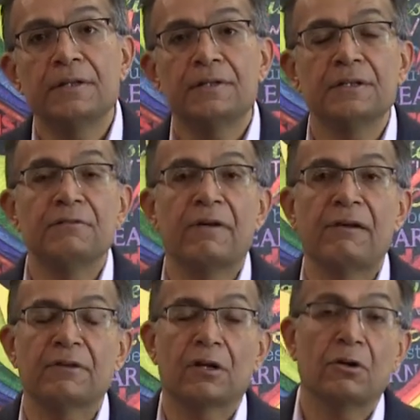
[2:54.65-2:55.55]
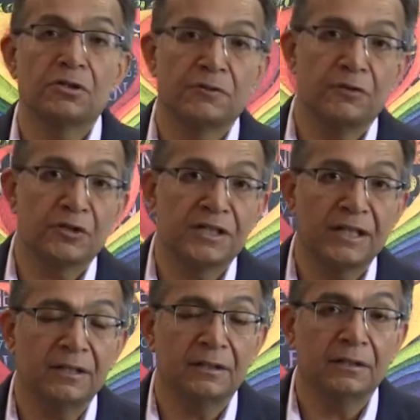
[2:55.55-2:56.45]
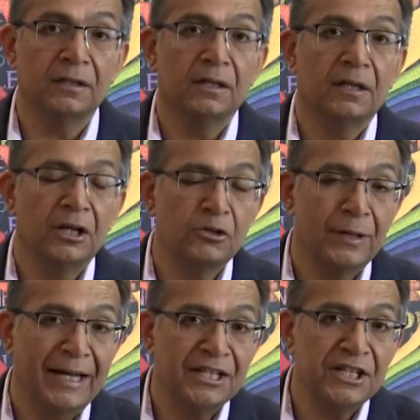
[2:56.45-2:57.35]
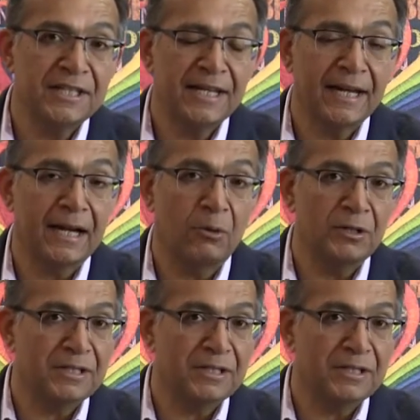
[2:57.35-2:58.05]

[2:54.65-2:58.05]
$3,500 if you're single, into an HSA account.